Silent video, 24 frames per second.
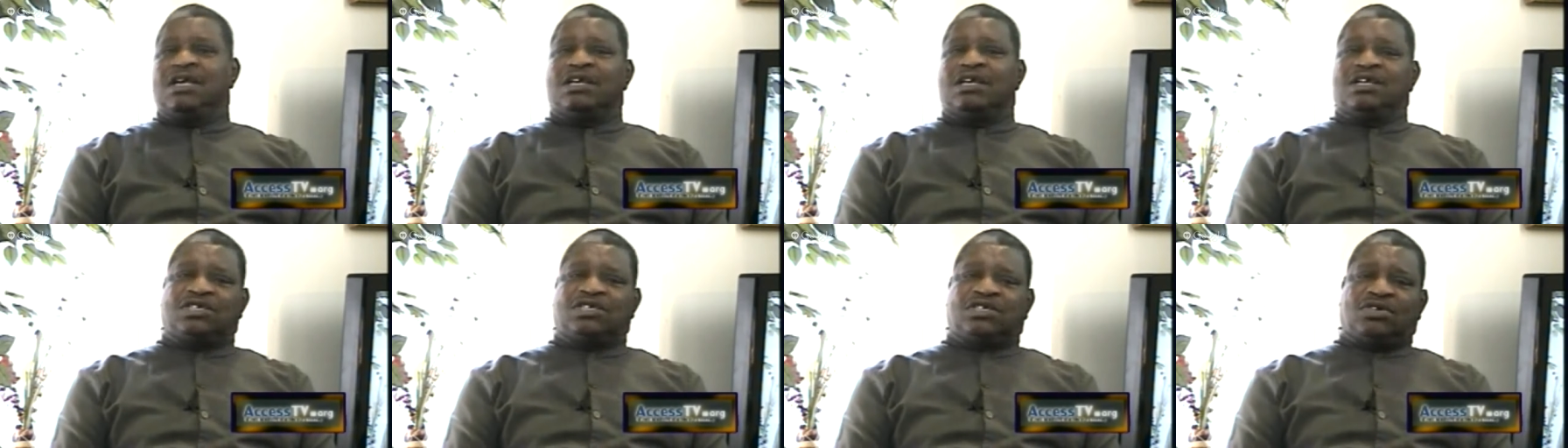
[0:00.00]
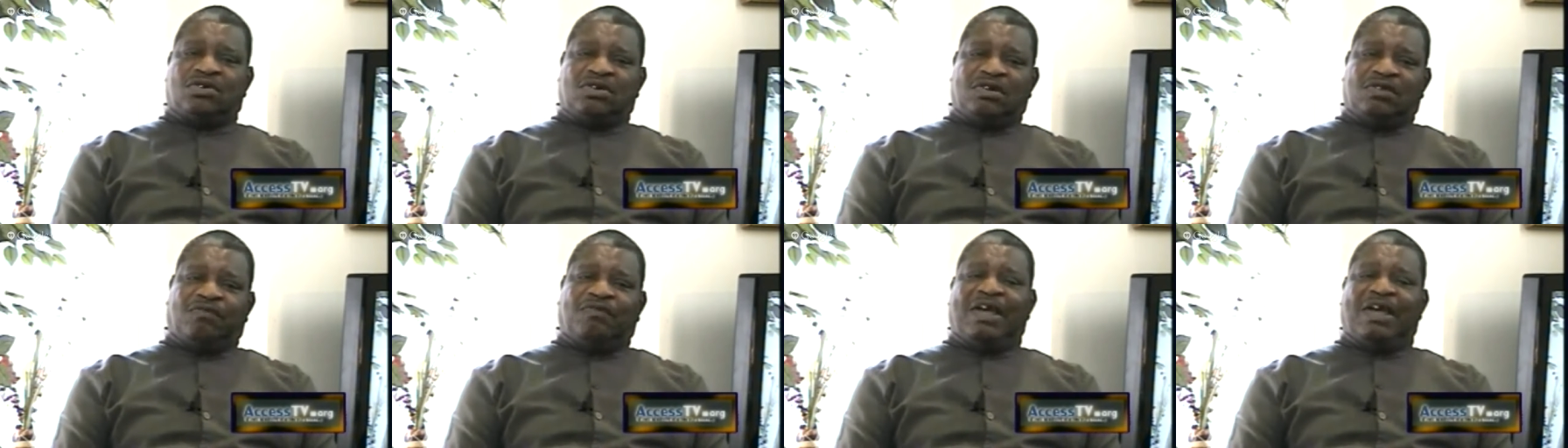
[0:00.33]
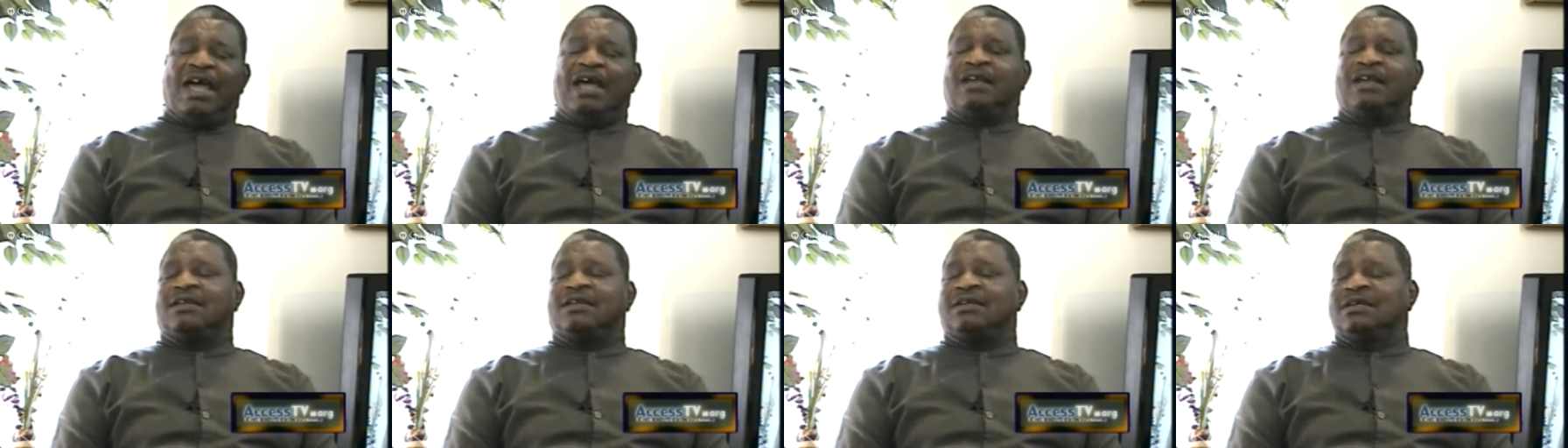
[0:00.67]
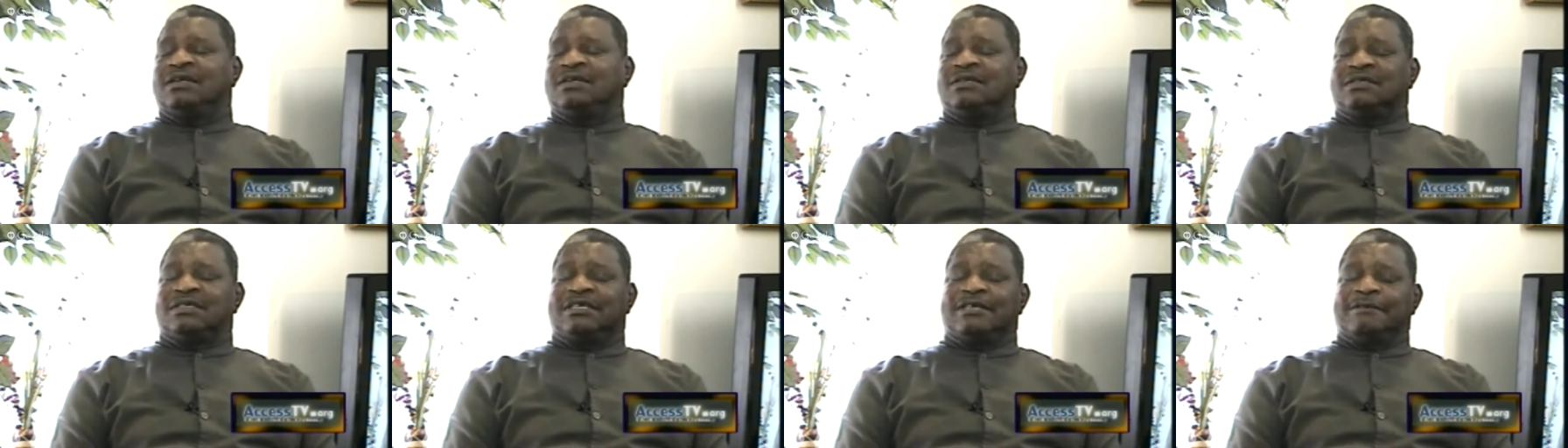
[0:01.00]
So the fact
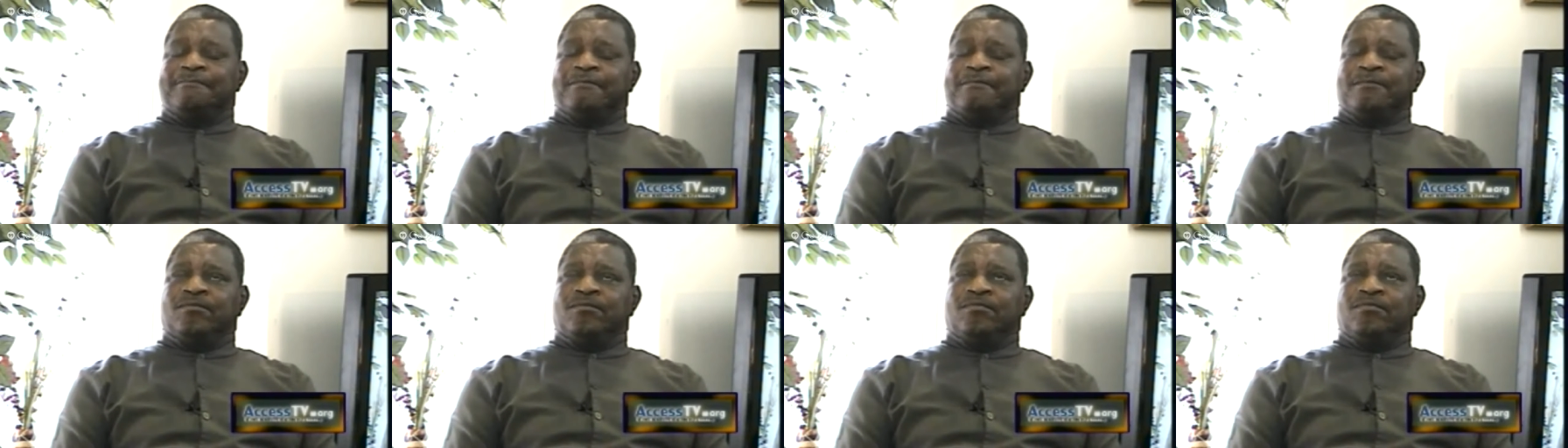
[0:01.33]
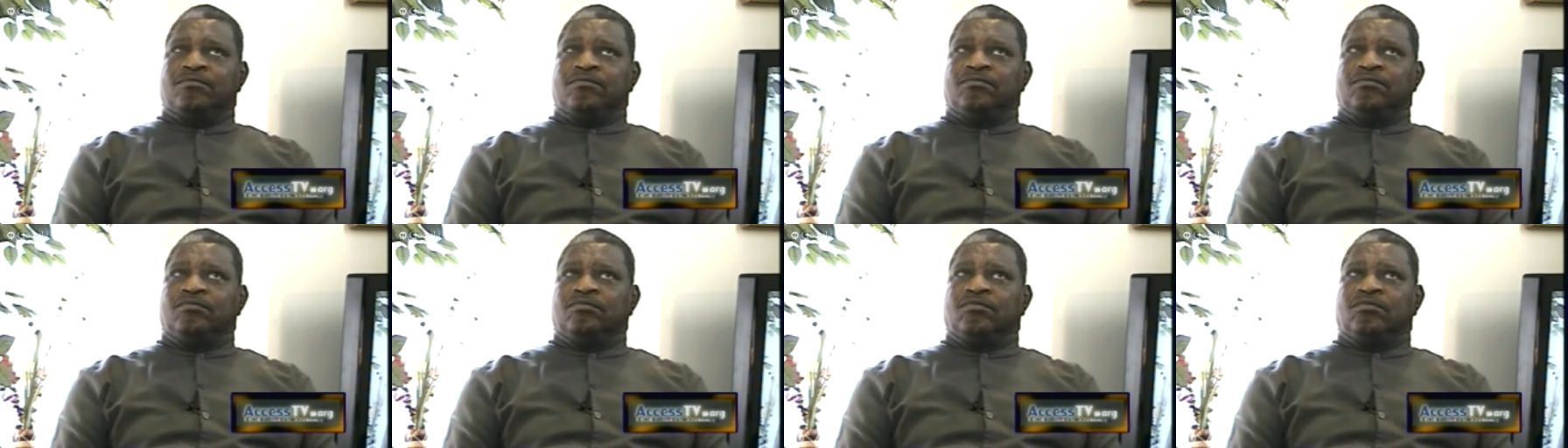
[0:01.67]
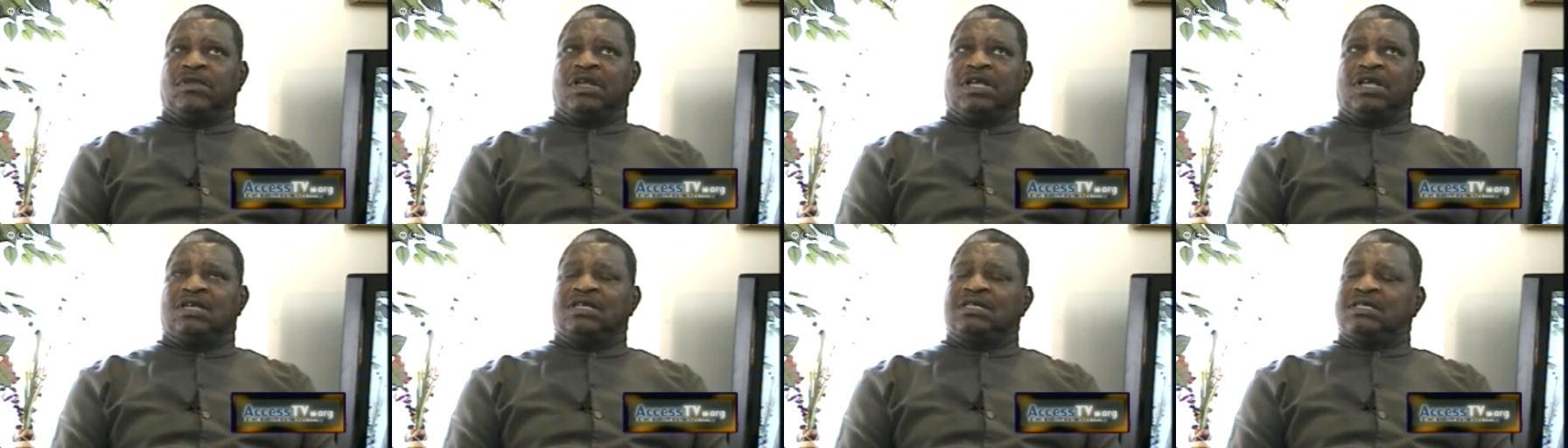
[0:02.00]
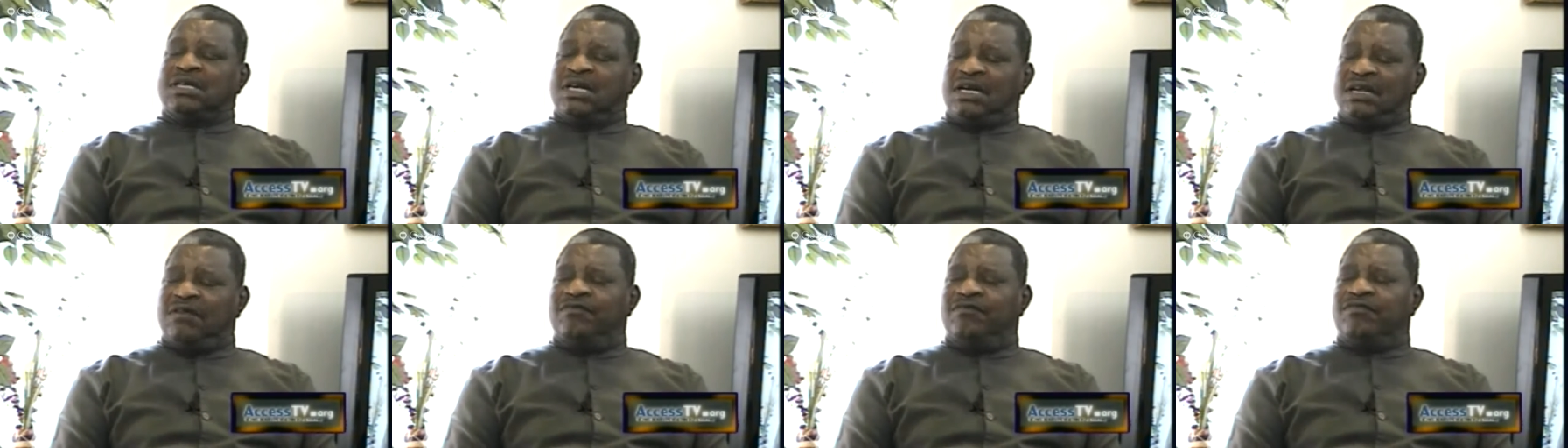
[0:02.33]
is,
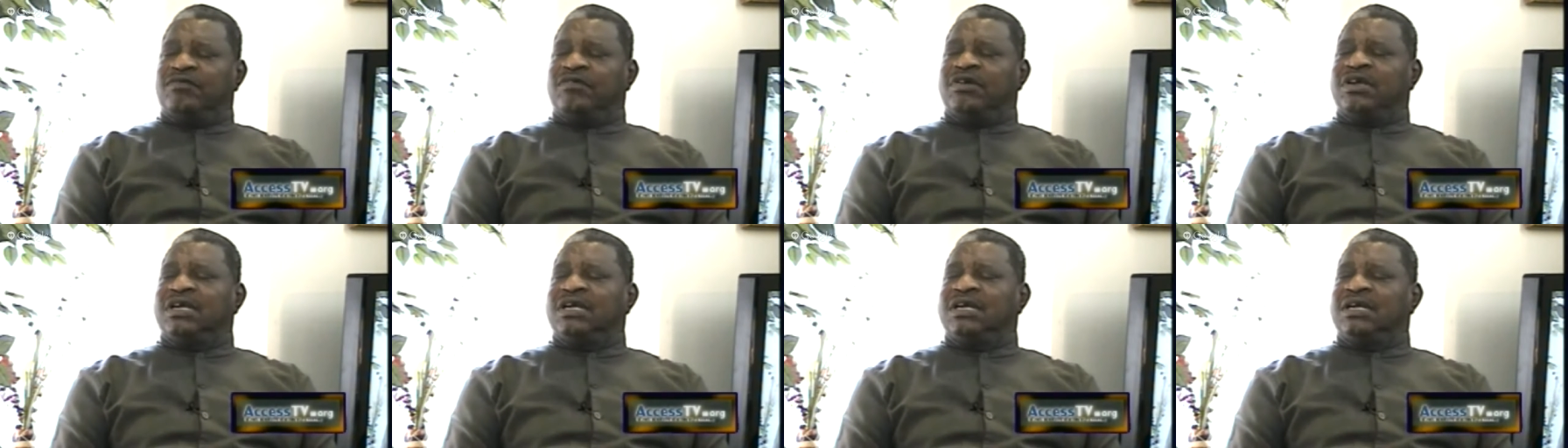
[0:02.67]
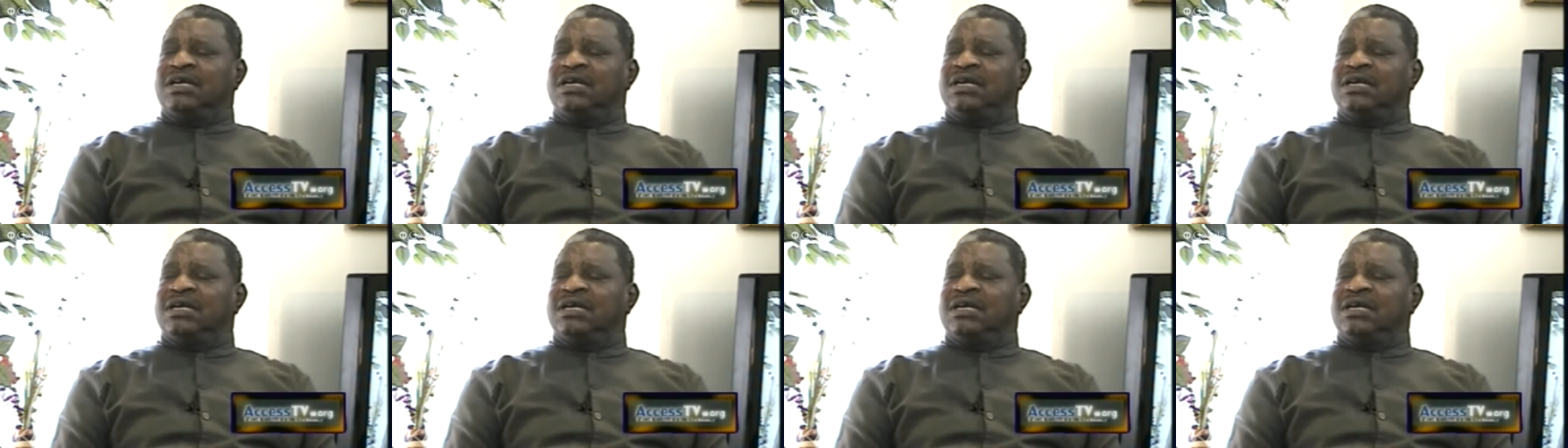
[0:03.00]
slavery